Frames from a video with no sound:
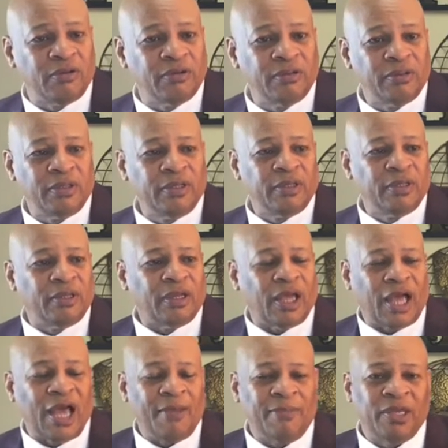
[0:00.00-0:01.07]
That's right.
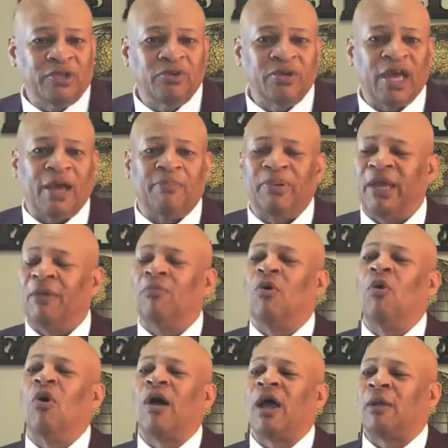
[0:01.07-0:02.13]
That's I mean, you got paid
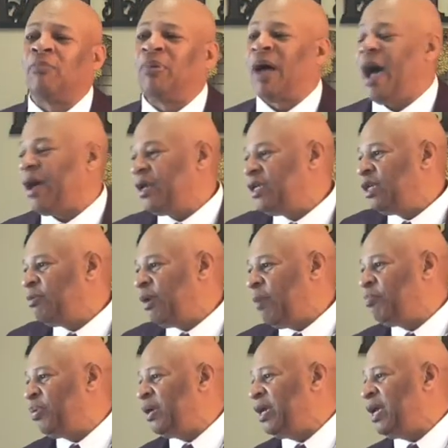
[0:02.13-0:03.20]
more out of pocket than you
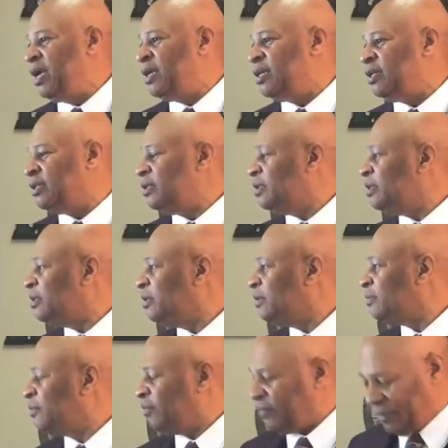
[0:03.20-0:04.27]
put in.
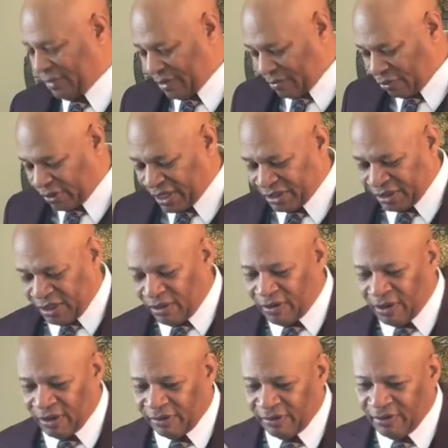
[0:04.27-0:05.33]
Praise the
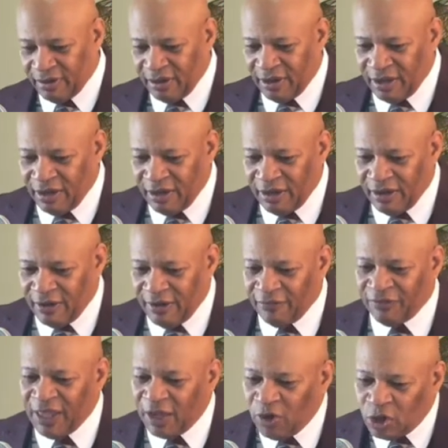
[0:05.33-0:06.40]
Lord. Amen.
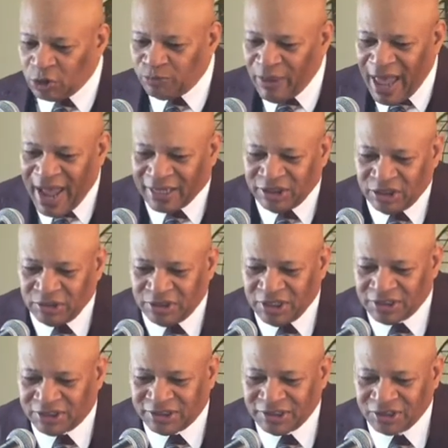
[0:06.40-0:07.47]
That goes back to
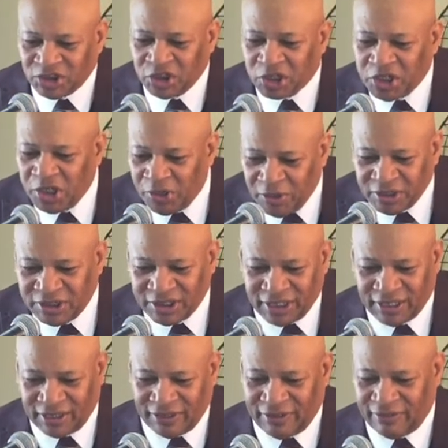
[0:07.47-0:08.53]
this
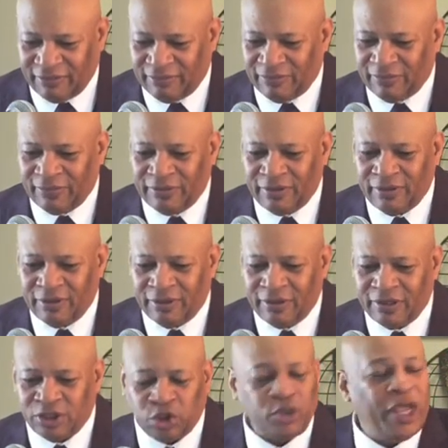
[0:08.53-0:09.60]
security,
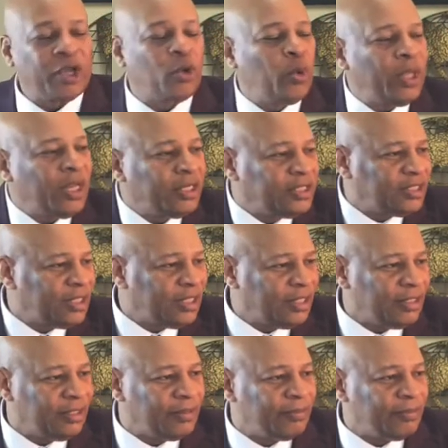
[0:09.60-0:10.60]
tranquility.